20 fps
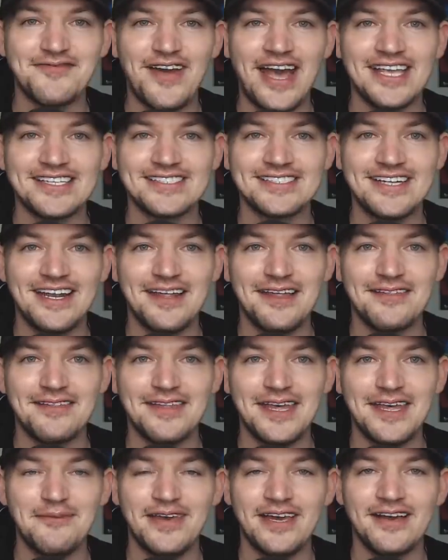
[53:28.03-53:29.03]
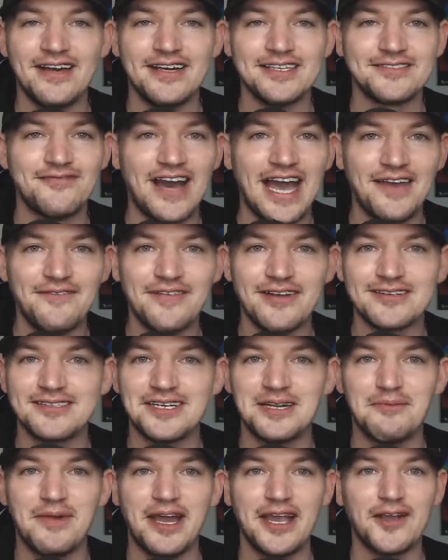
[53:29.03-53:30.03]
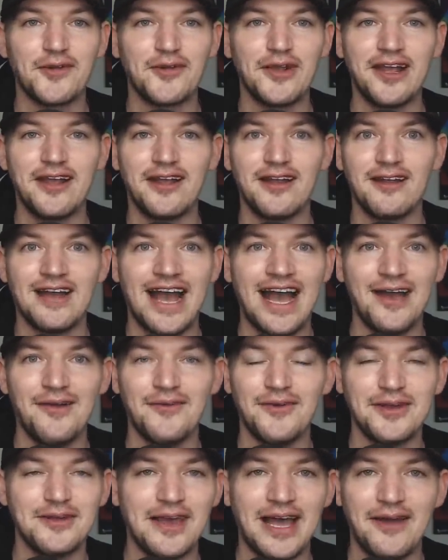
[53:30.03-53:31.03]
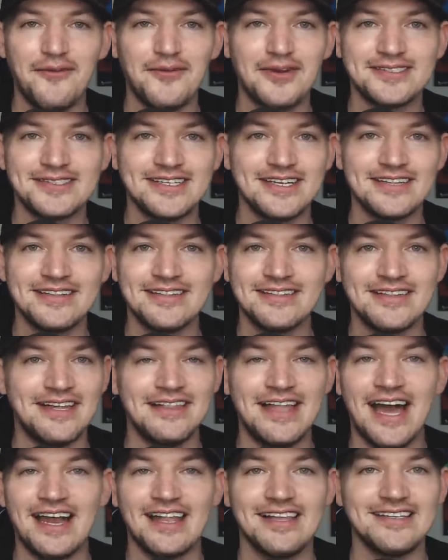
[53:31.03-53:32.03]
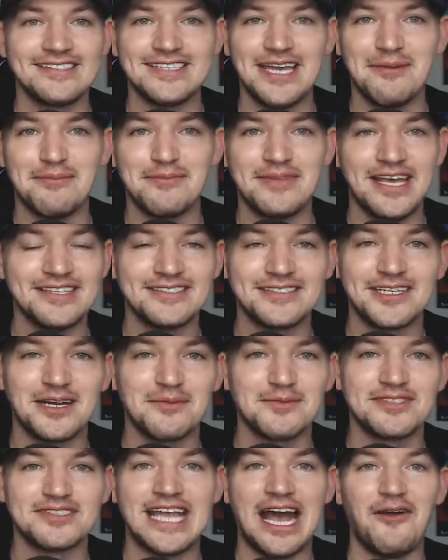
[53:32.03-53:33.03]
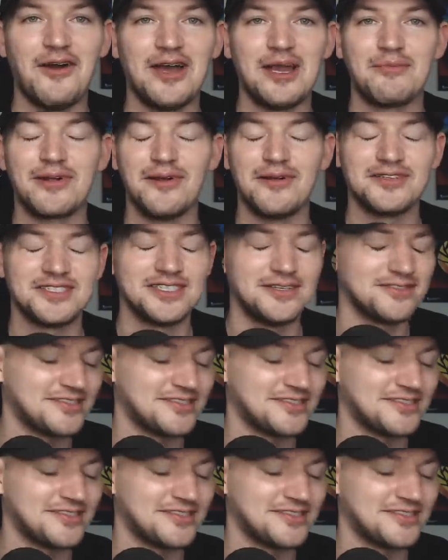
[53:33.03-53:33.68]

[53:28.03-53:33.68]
fascinating thing because five years into my career, I would have, I would have said a lot of these same things in terms of how I approach it.